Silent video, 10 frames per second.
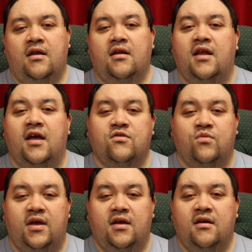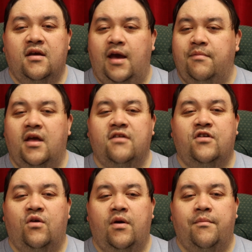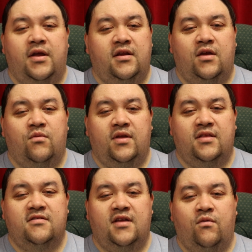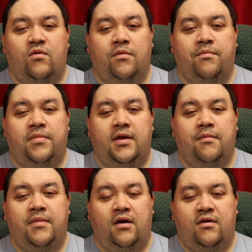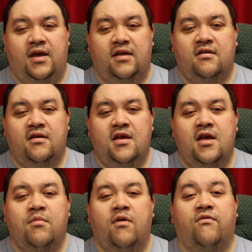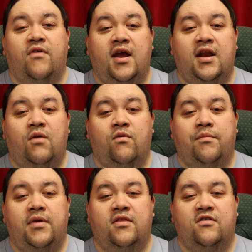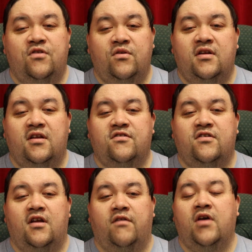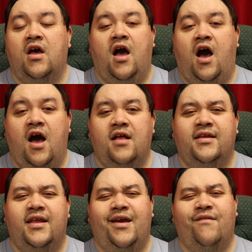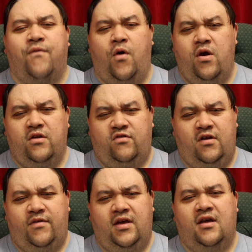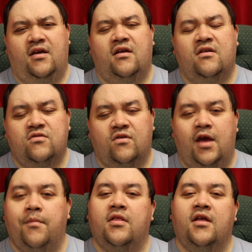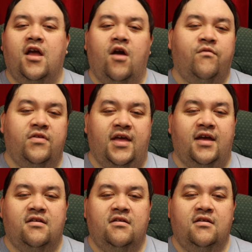Next week, I am not sure what Monday and Wednesday will be about yet, but Friday will be the June edition of Holiday for Trivia, so keep a lookout for that.